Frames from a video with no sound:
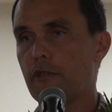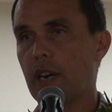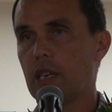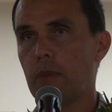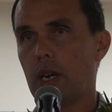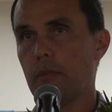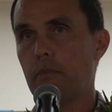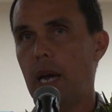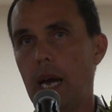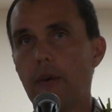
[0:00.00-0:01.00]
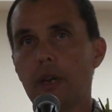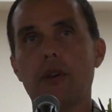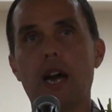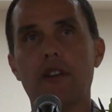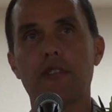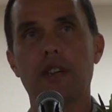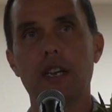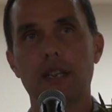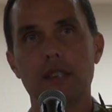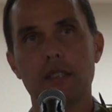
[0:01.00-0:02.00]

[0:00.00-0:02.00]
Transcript: find about a paragraph.